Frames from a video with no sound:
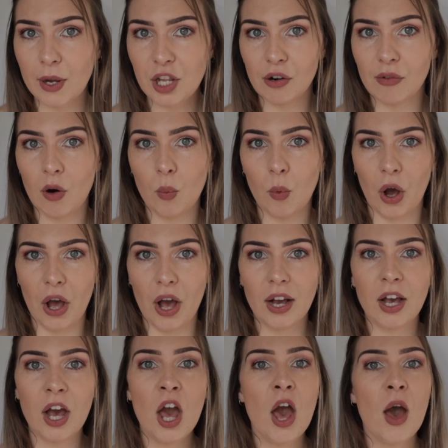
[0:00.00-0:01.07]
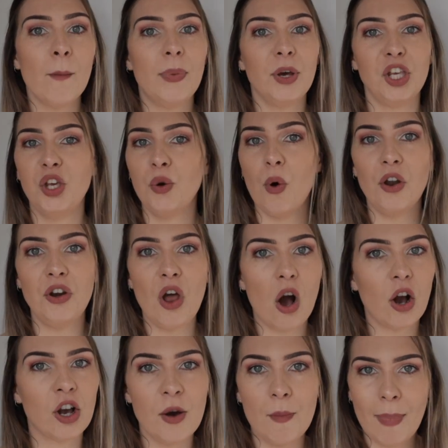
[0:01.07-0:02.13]
when you're at work, but you are
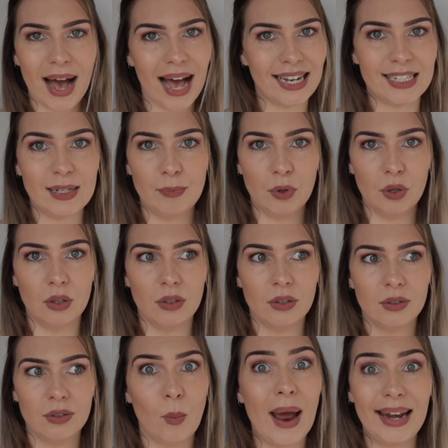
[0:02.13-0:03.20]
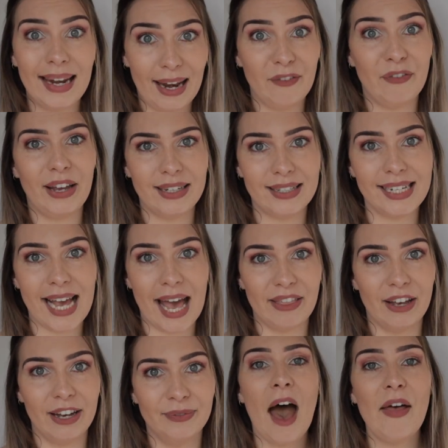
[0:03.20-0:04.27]
not compatible when living
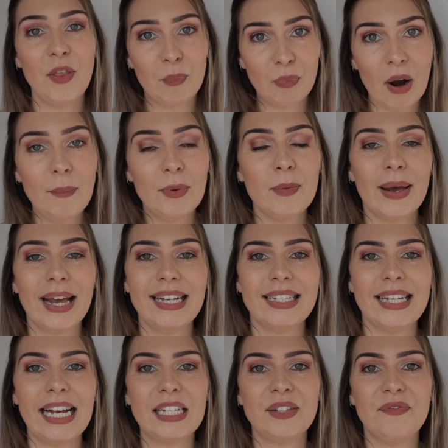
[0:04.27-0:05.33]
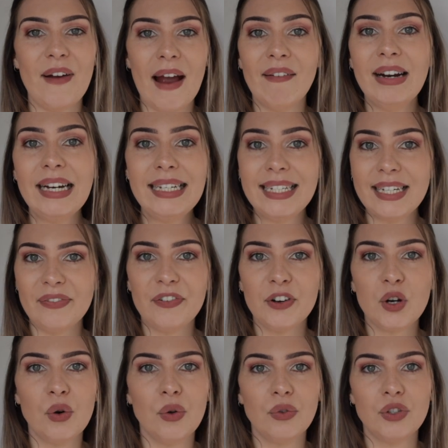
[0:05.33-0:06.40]
together. And the problem is it's very
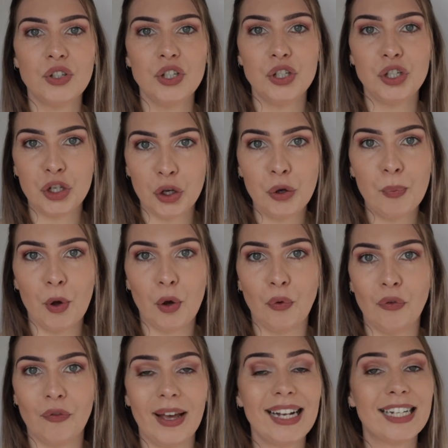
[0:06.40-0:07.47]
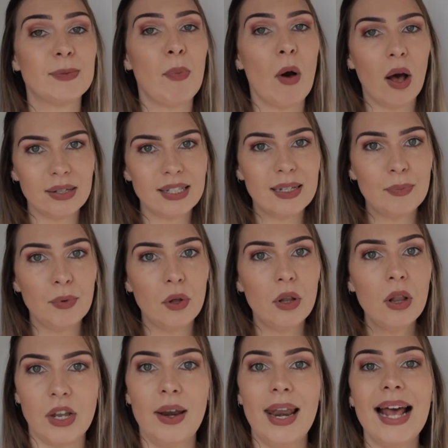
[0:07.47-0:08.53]
difficult to move. It's
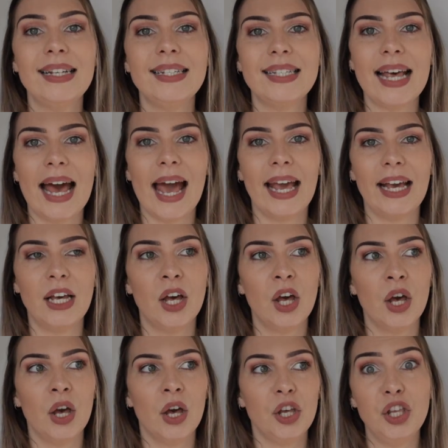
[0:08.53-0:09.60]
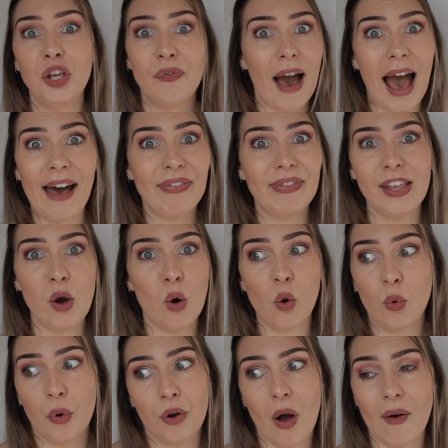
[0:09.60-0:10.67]
possible. So let's say you've had the
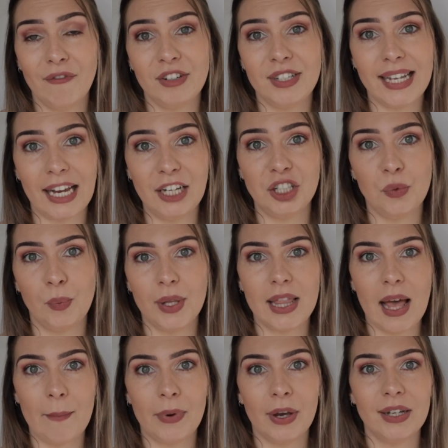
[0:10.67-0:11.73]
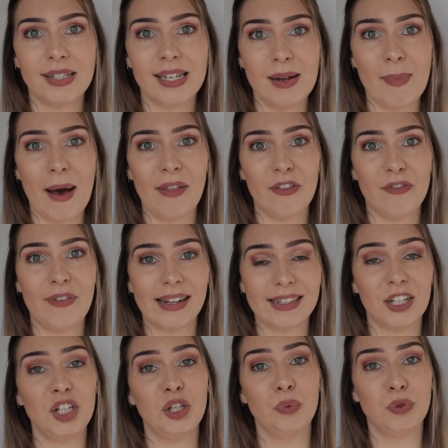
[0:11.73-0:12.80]
awkward conversation with that person about the
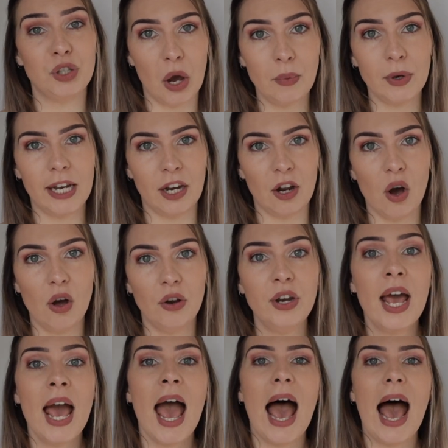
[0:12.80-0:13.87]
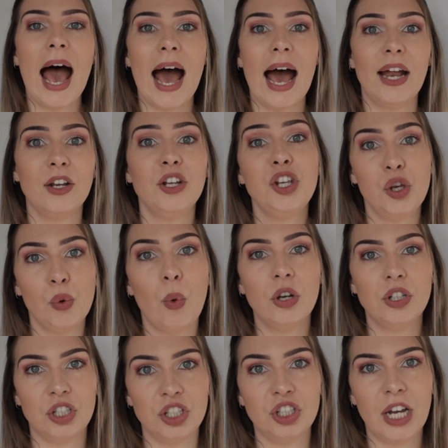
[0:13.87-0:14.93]
fact that you don't get on and you
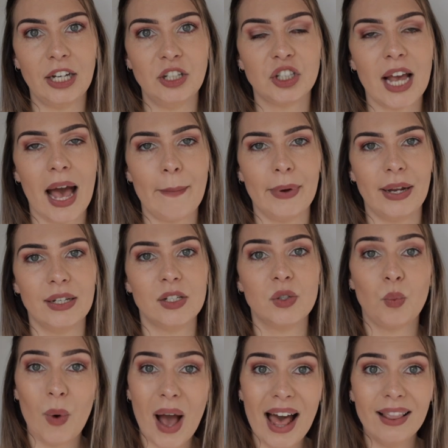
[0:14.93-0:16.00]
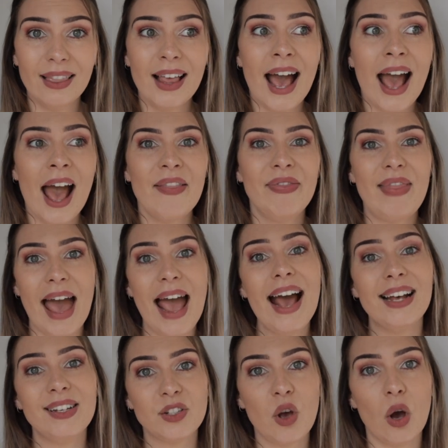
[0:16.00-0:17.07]
want to change cabins. Well, there
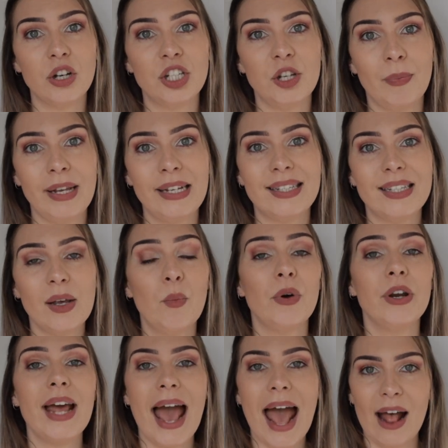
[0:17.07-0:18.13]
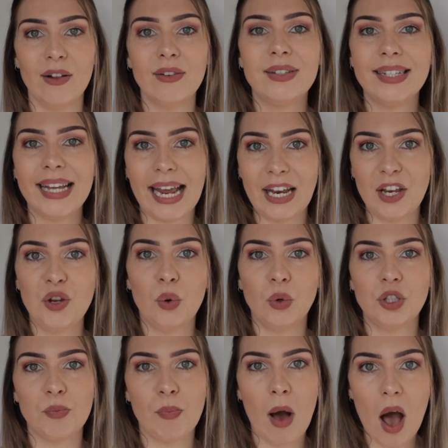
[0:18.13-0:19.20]
has got to be someone else in your
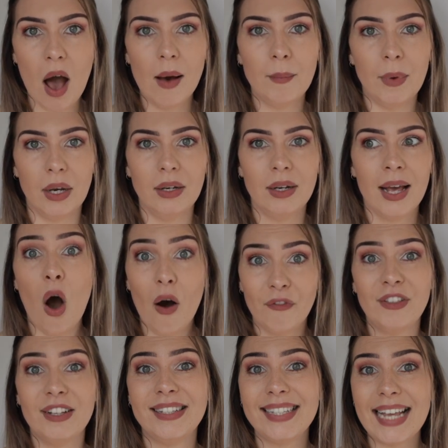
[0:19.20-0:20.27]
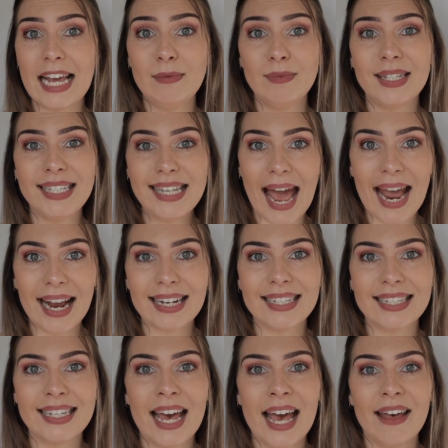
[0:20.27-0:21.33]
department of the same
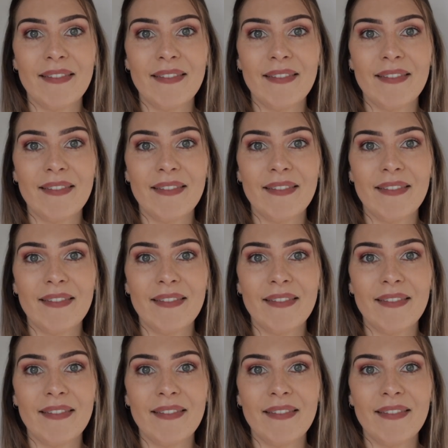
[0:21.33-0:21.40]
sex